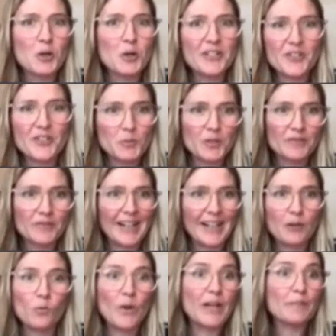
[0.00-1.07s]
You know, I just would have,
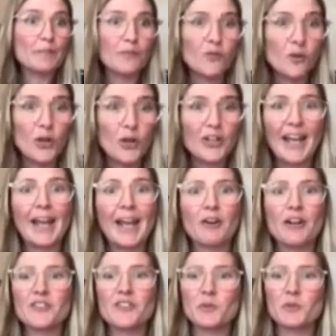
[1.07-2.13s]
like a week before going to air,
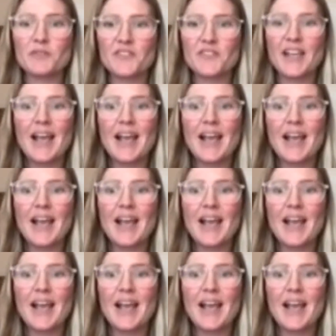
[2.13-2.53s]
I just would have